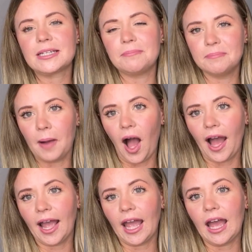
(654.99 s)

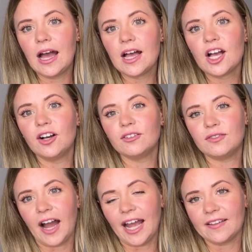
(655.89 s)
my
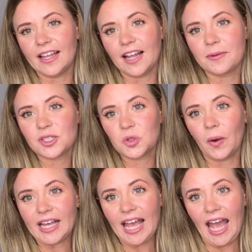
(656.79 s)
violin that was
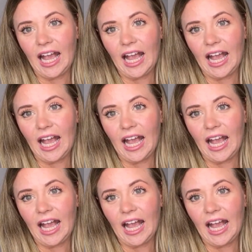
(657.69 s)
$20K.